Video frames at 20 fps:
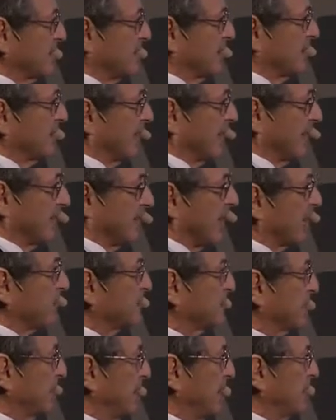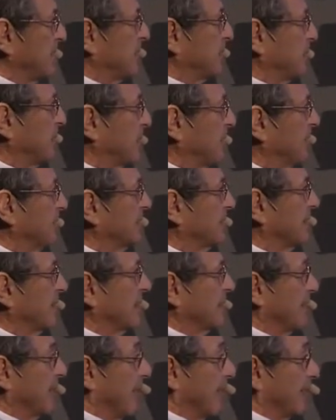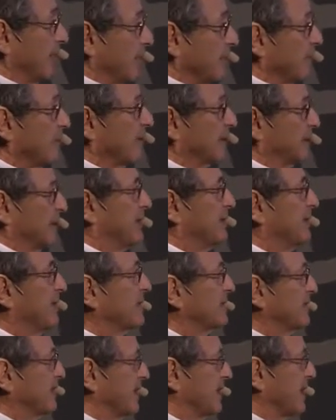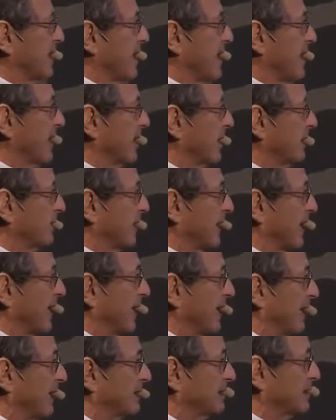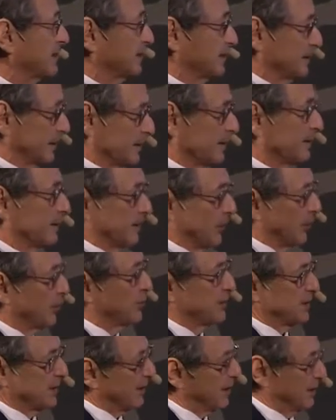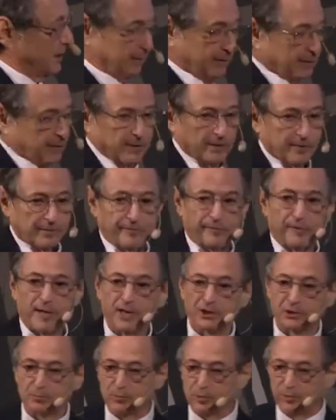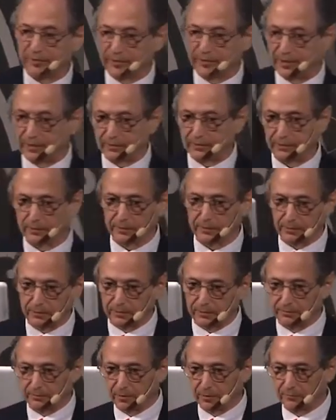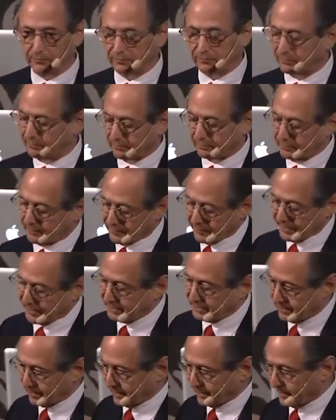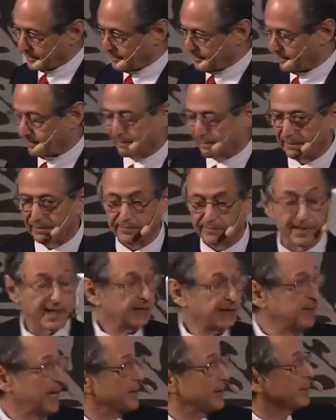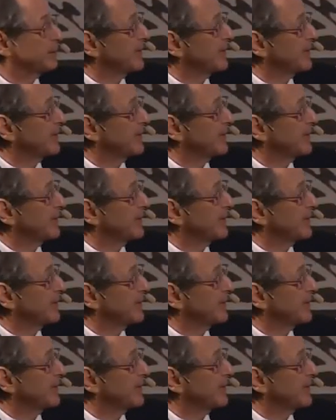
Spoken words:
sea kayak. That was the easy part. I'd never actually done sea kayaking, but I had looked at a flash movie on the internet that I actually had